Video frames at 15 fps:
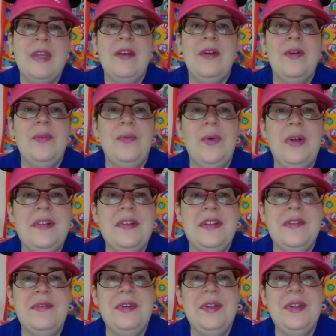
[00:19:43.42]
Once
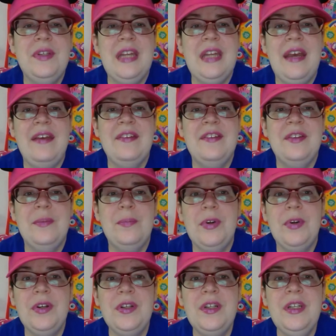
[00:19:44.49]
the villain has the
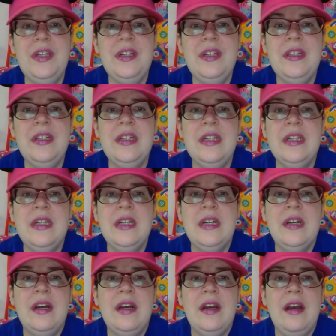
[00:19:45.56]
bird,
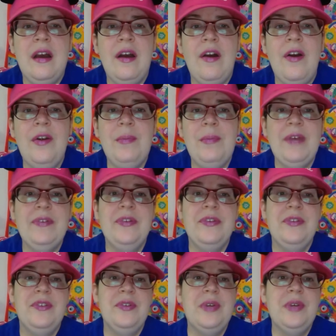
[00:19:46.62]
our
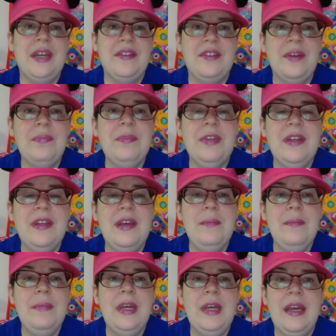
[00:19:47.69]
mouses do catch up to
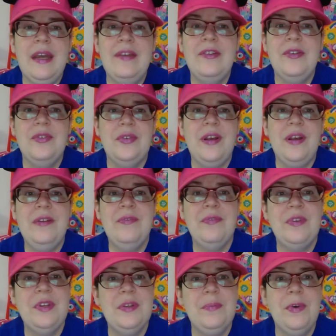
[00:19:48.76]
them, and they're trying to
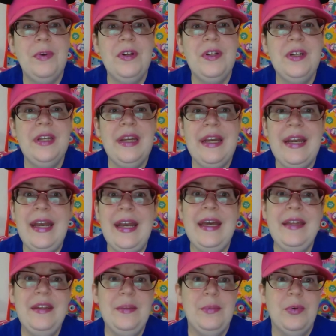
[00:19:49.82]
free the bird
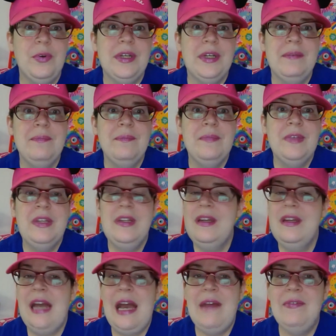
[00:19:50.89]
and the boy.
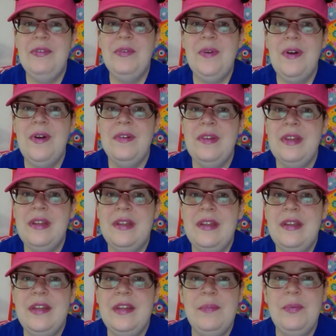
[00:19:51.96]
After all,
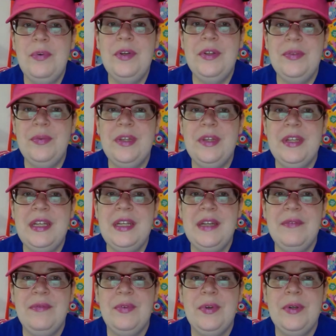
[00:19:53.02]
that boy is what they
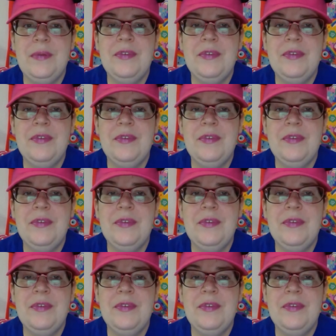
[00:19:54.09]
came for.